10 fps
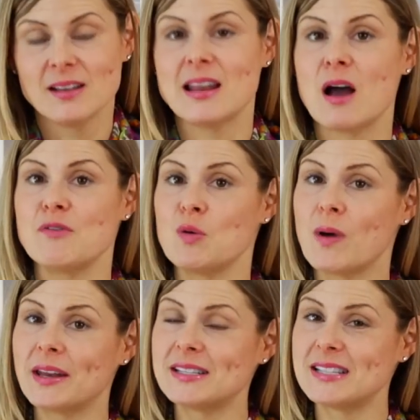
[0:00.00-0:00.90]
Now, if you
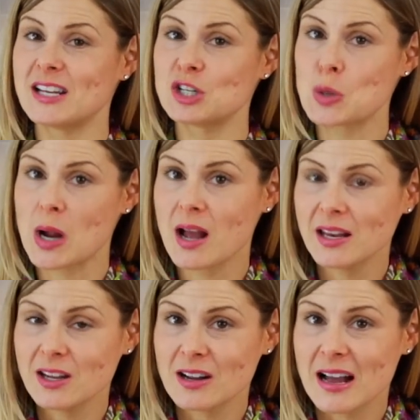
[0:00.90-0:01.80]
wanted to take a shortcut
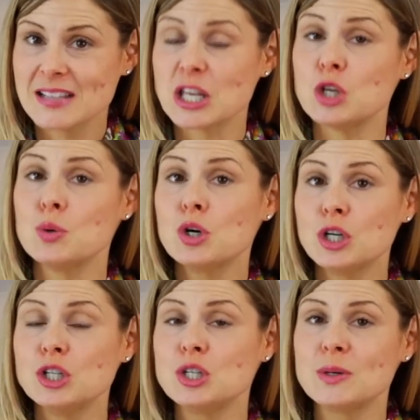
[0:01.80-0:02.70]
here, guys, you
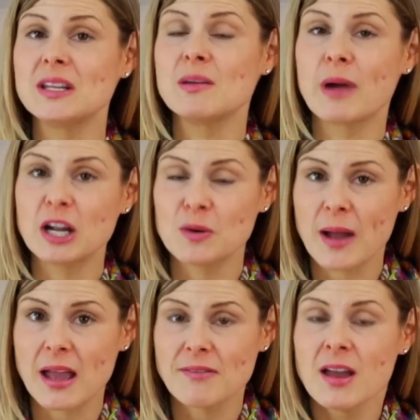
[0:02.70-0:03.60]
could do it in the
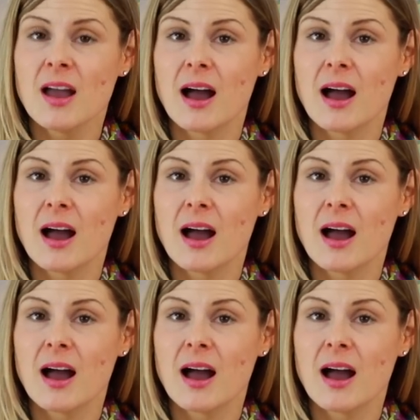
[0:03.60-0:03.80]
microwave.